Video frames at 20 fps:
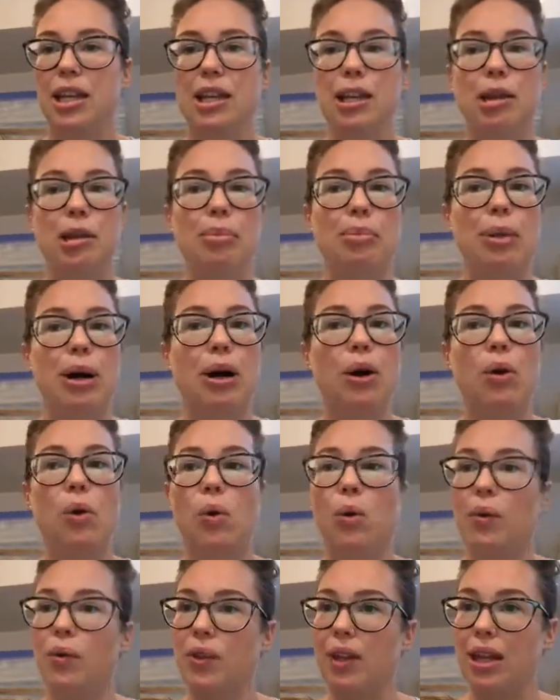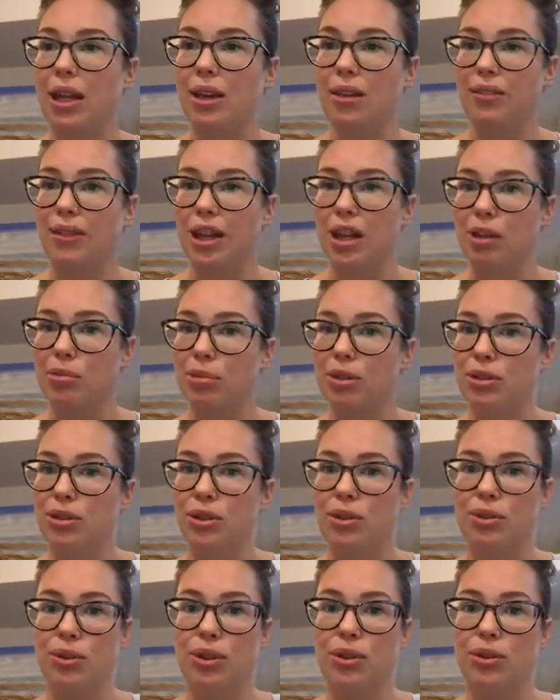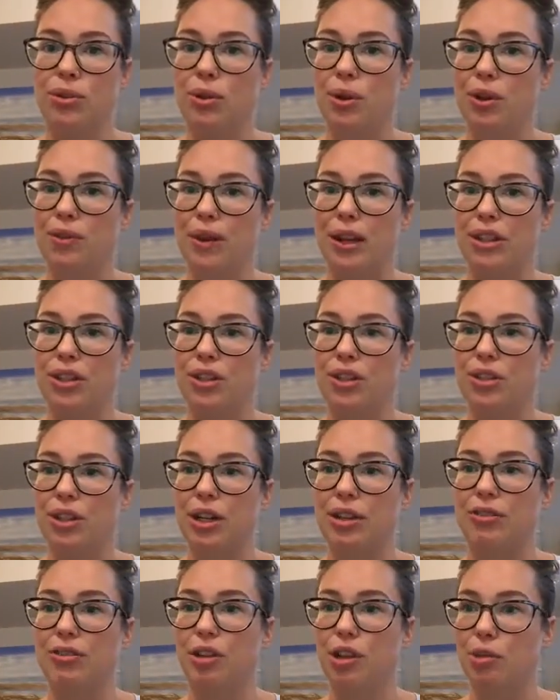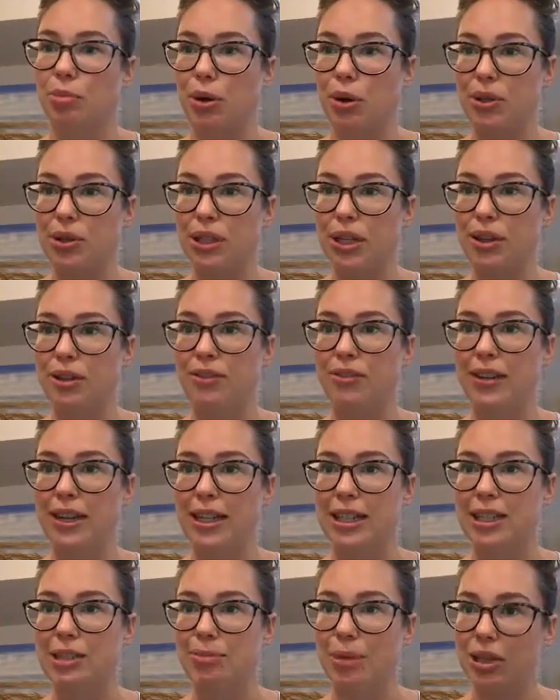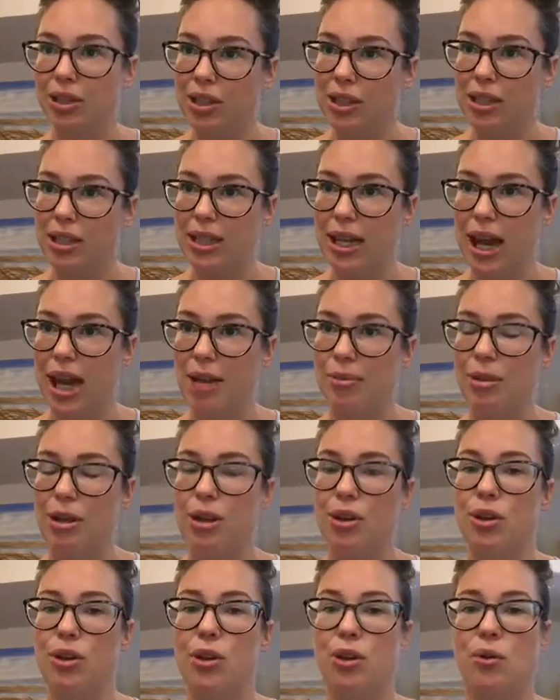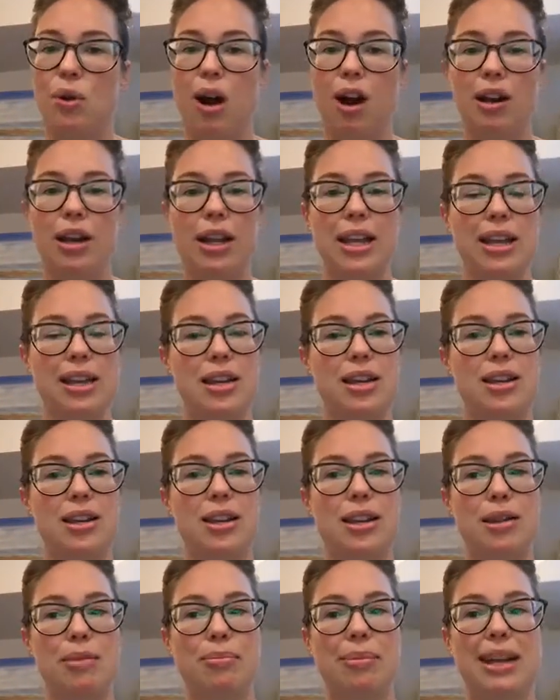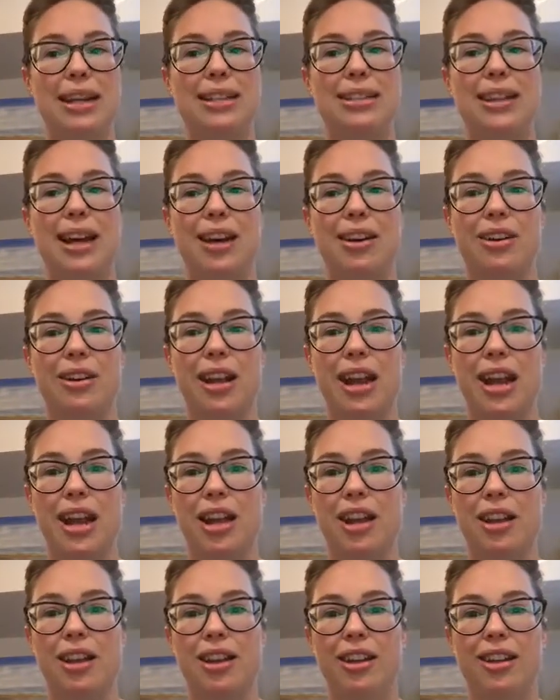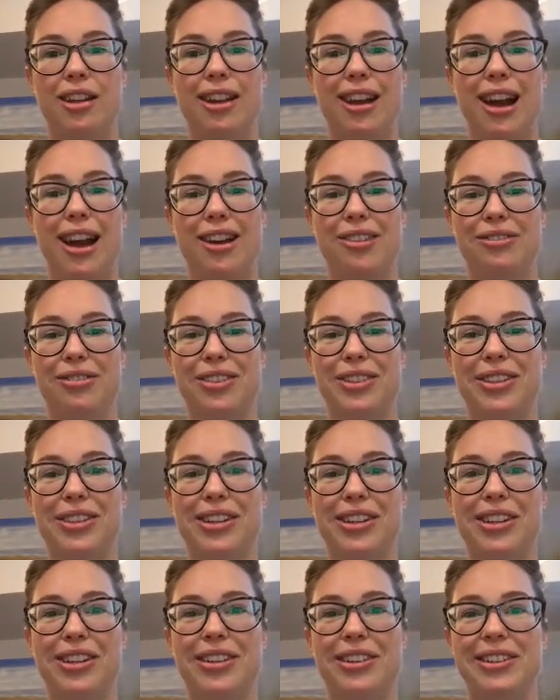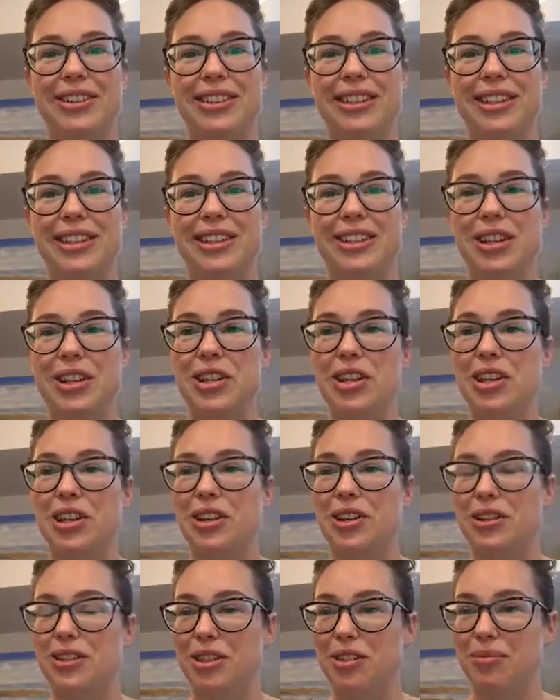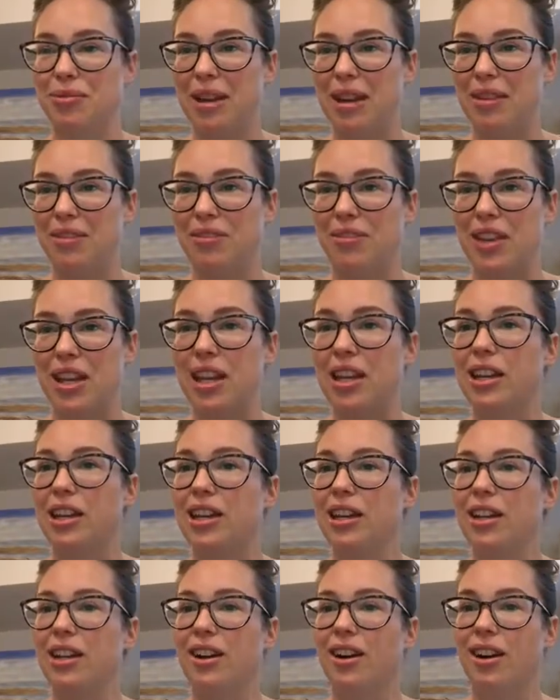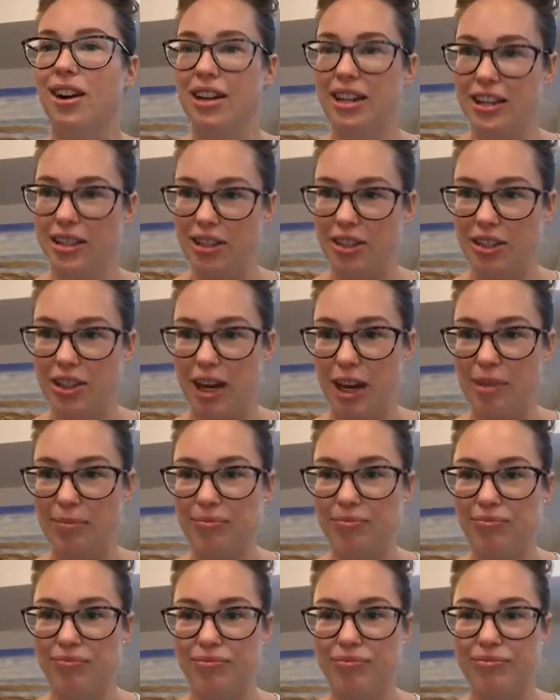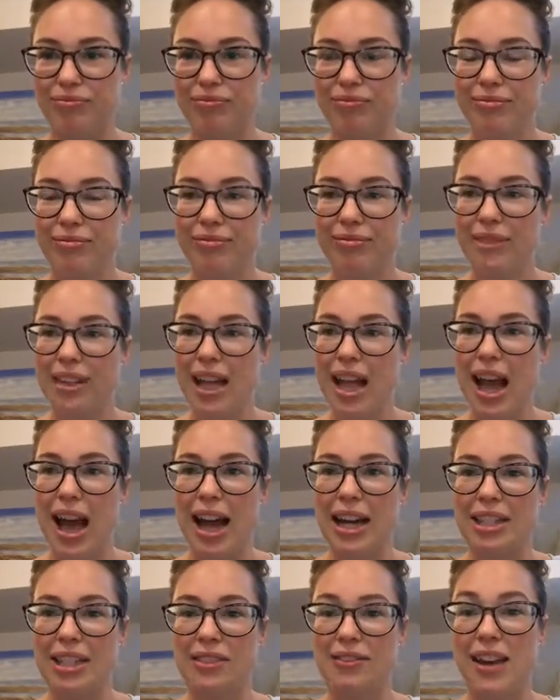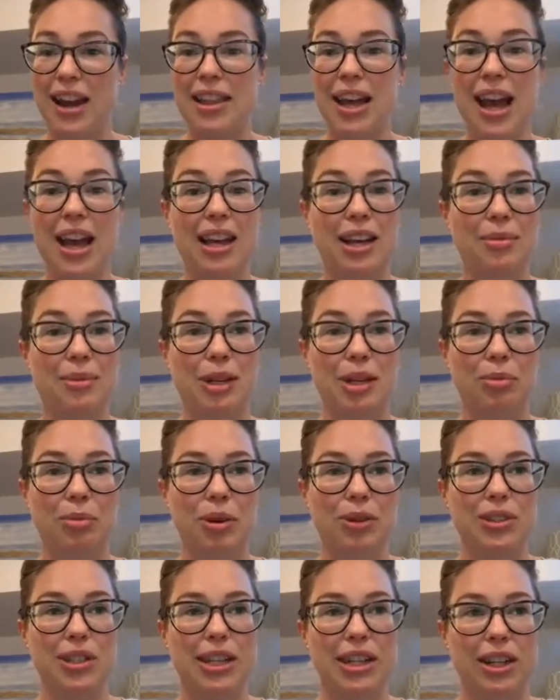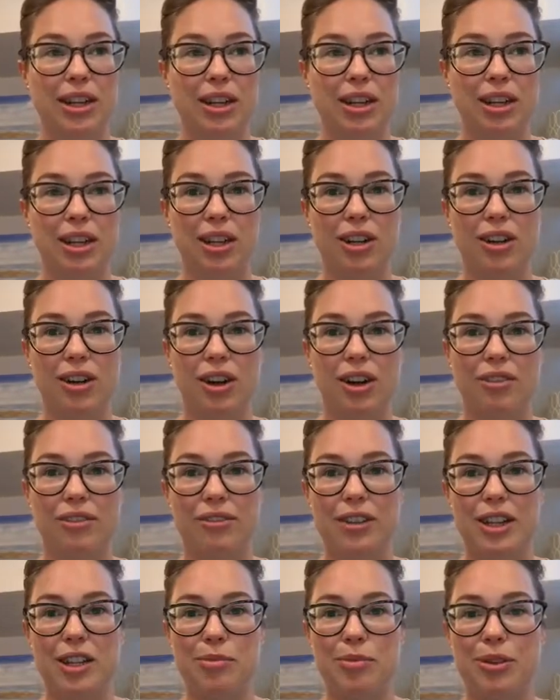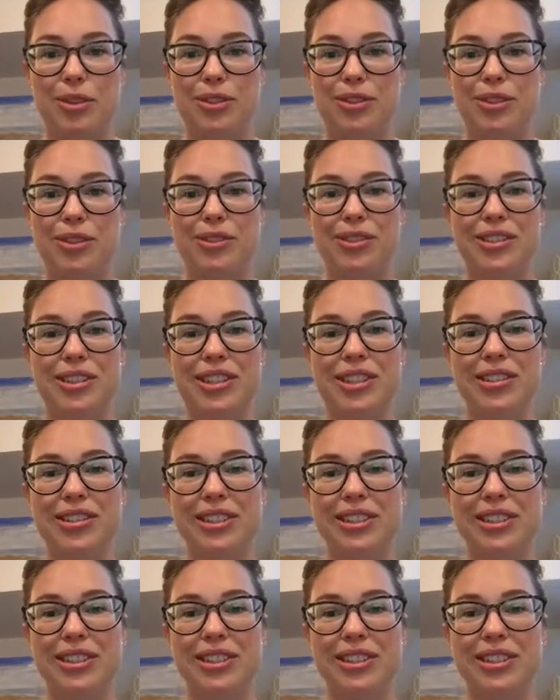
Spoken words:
but only available to those who are registering for the Postnatal Fitness Specialist Academy who are in by Saturday afternoon. So you can go to my feed on Instagram to find that, and I'm going to post it here on Facebook soon too.